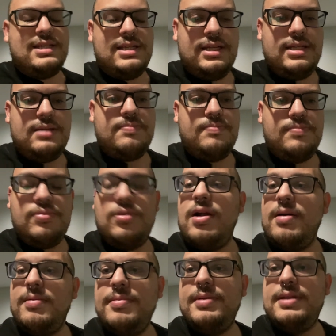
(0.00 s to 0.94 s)
it's
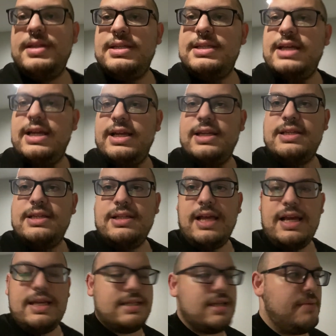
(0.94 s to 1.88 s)
probably the second to
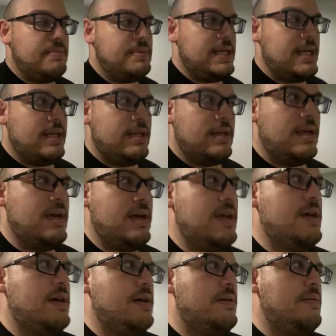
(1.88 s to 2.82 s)
last update,
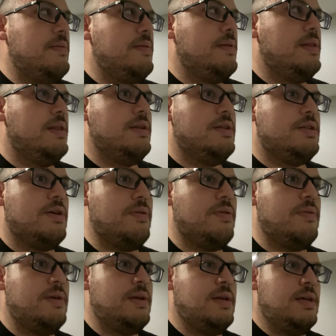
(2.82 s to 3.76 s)

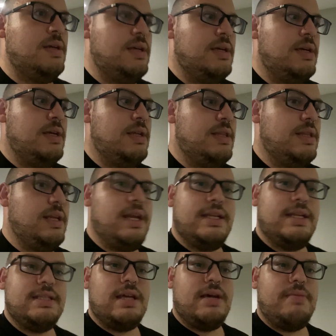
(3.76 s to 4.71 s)
so the
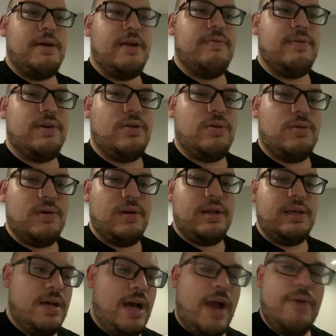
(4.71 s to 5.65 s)
next time I
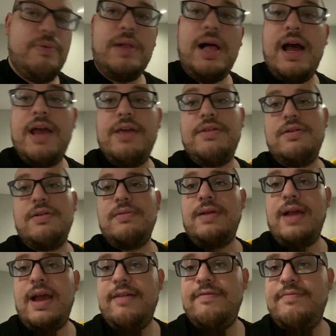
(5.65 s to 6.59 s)
record, I will either
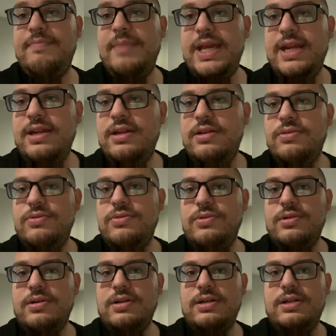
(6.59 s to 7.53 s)
have made it
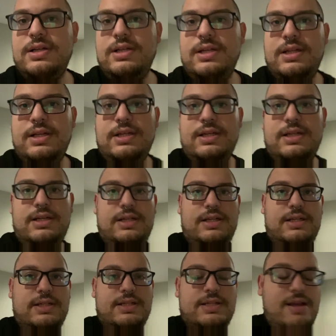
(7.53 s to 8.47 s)
or
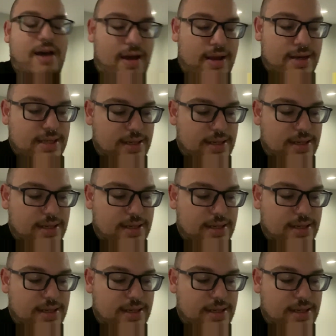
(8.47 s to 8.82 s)
not.